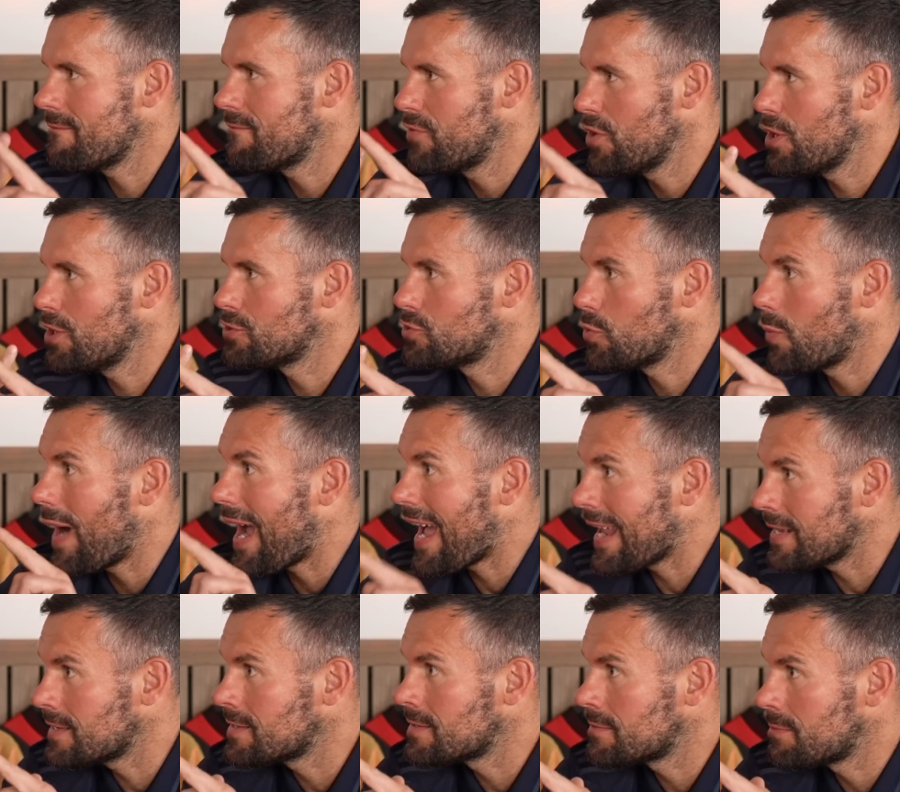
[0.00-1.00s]
Virgil
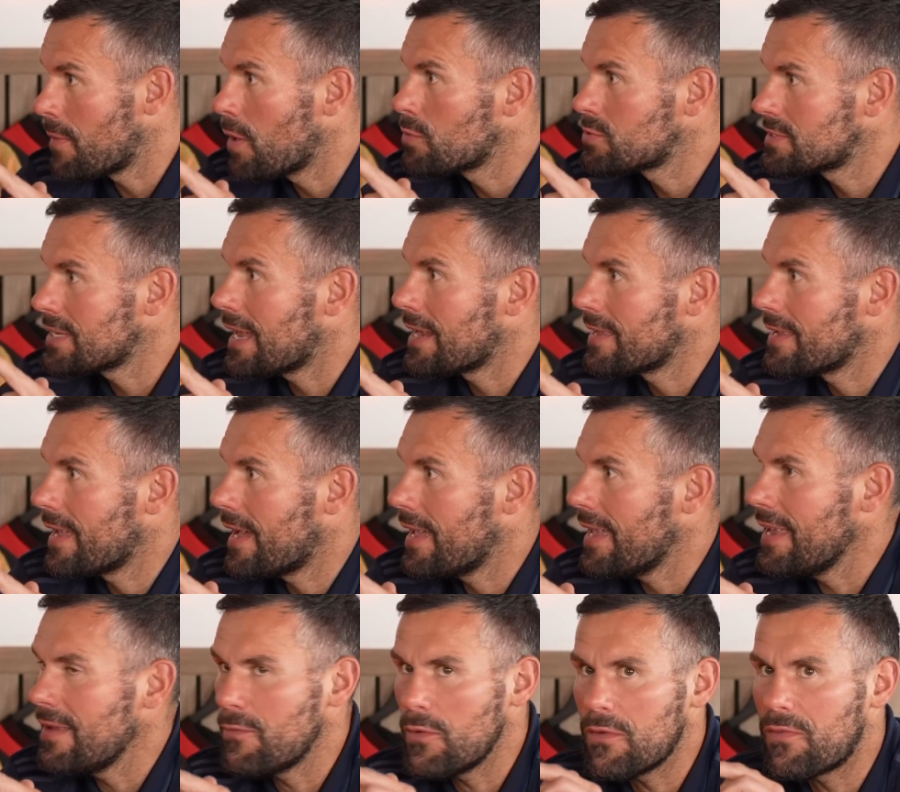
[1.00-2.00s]
and Mo Salah,
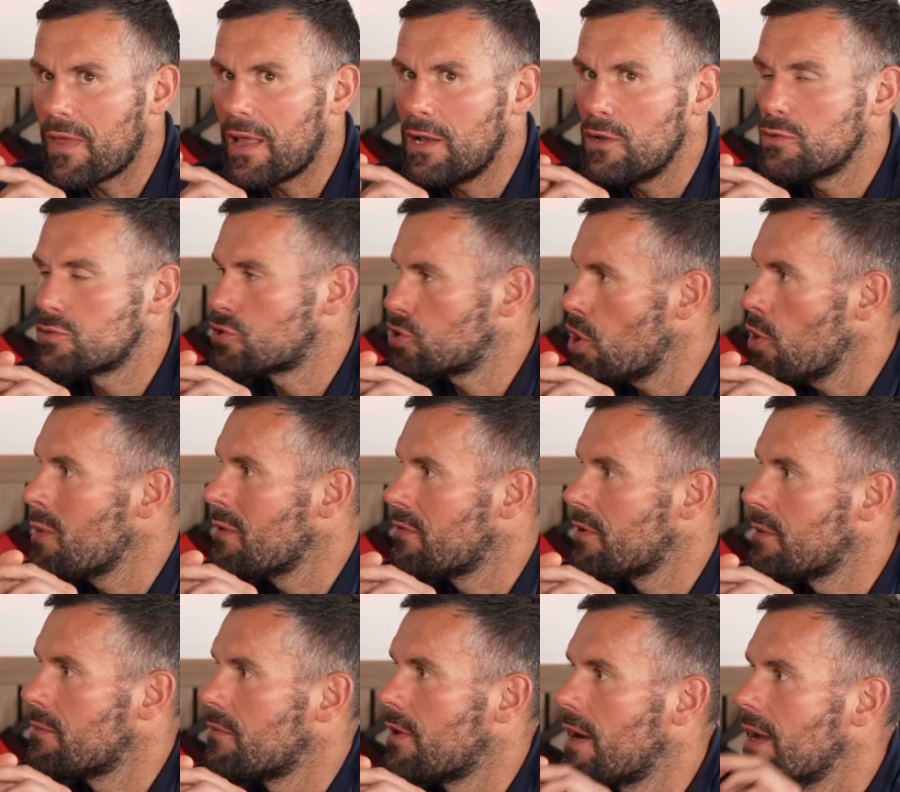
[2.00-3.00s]
even if they lose 2 of
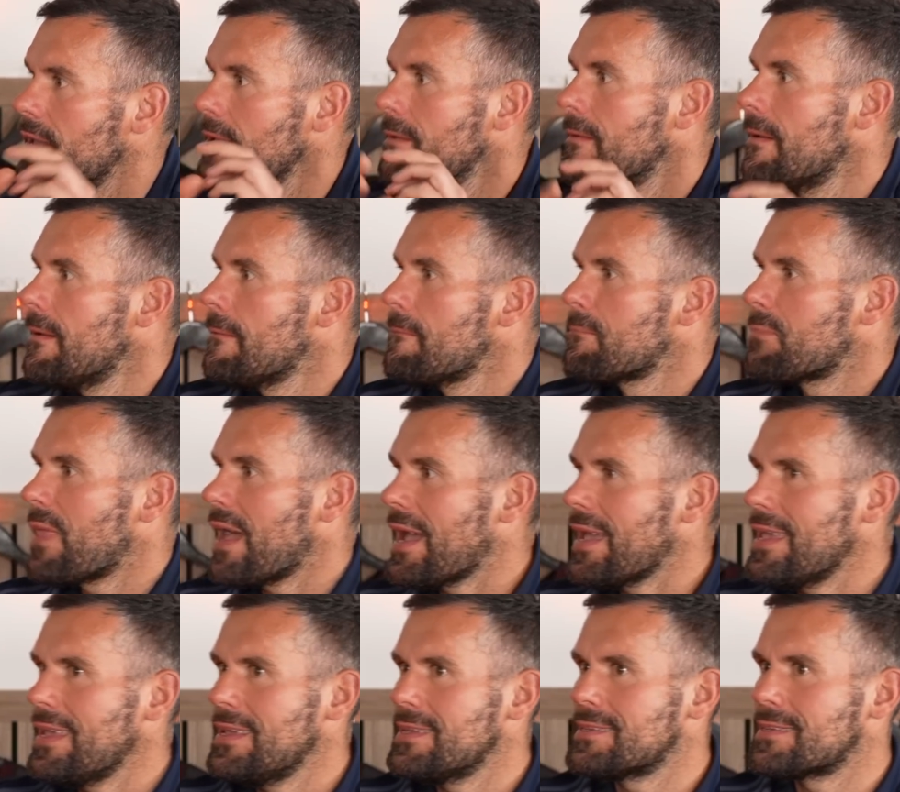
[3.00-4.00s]
them, right,
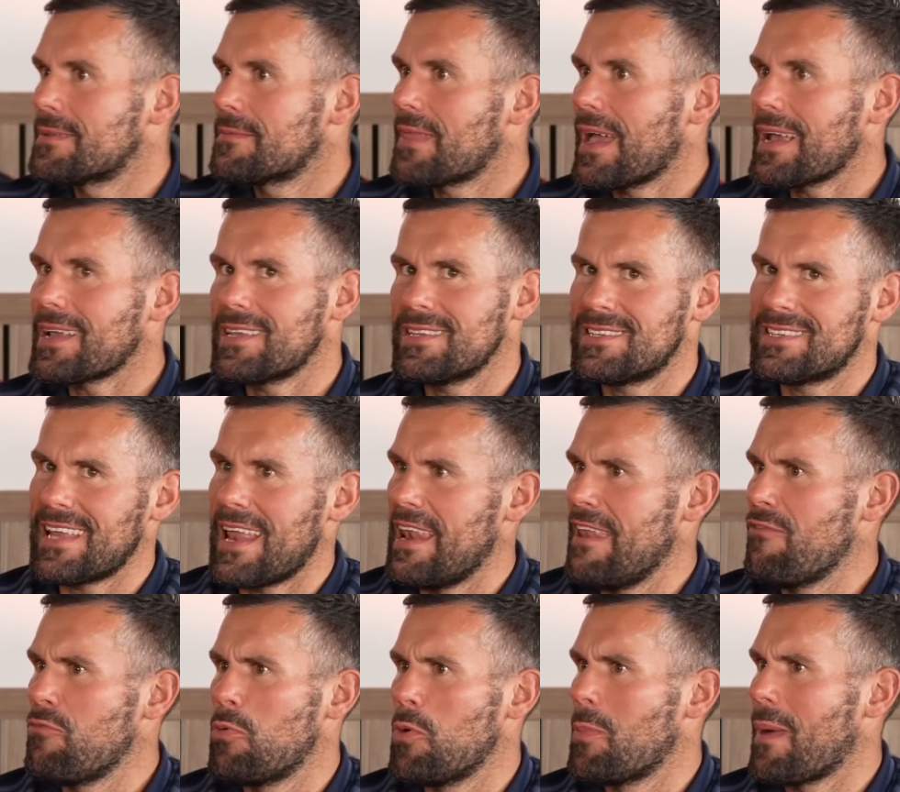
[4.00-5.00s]
that can set
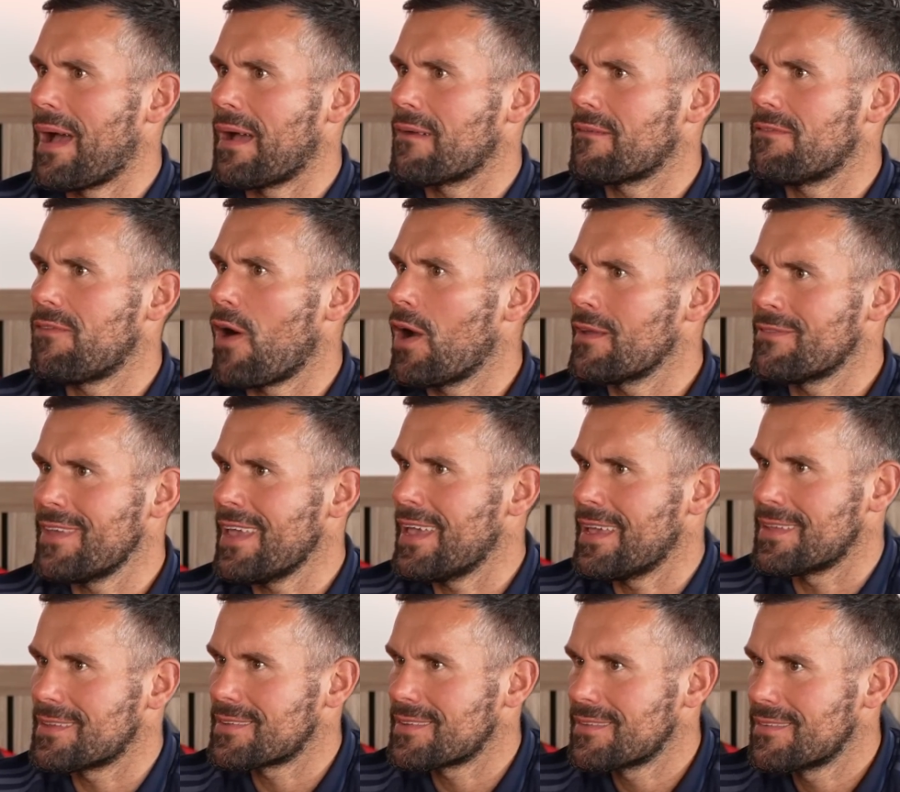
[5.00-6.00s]
Liverpool back 5
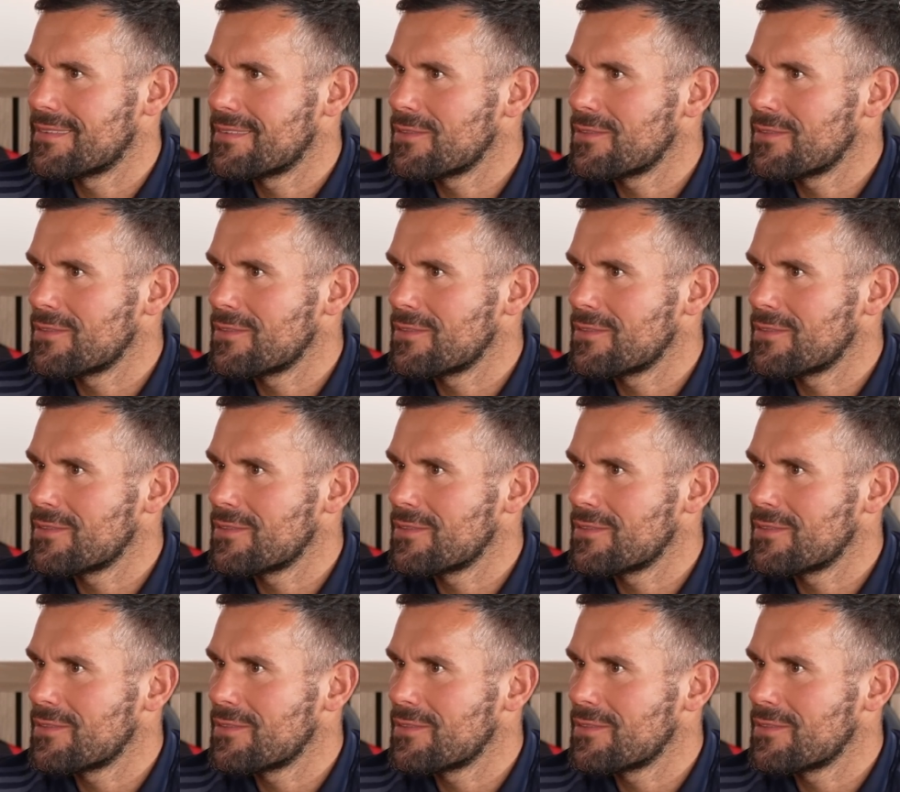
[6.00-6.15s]
years.